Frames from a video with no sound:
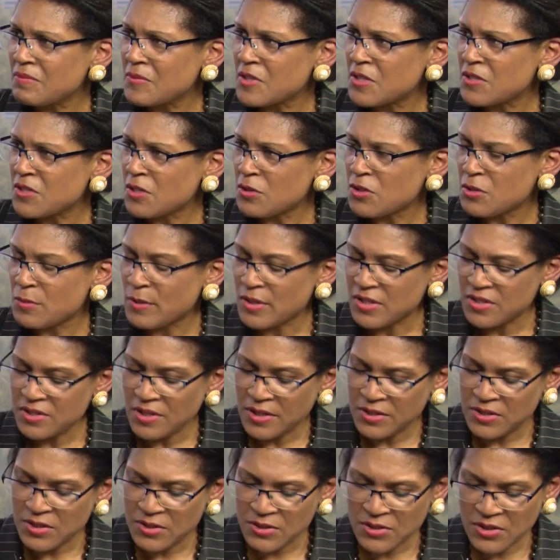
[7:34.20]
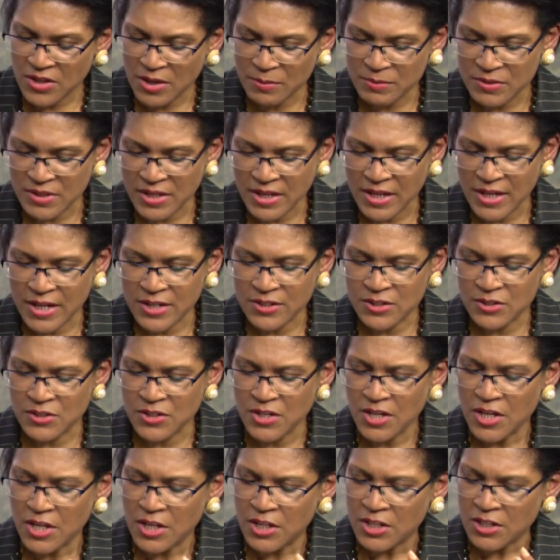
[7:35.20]
So some exciting times ahead. And
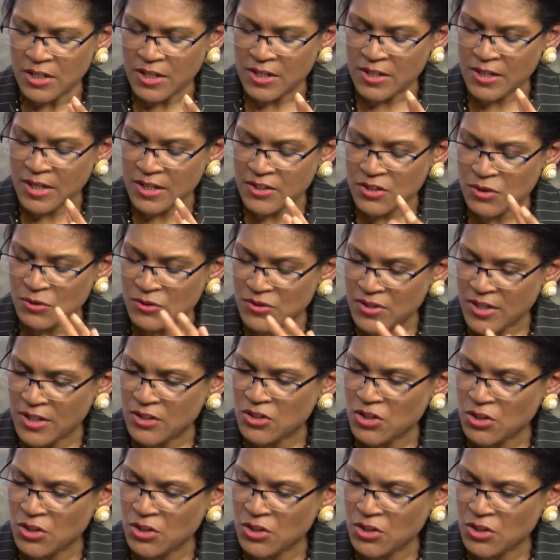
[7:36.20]
as you said,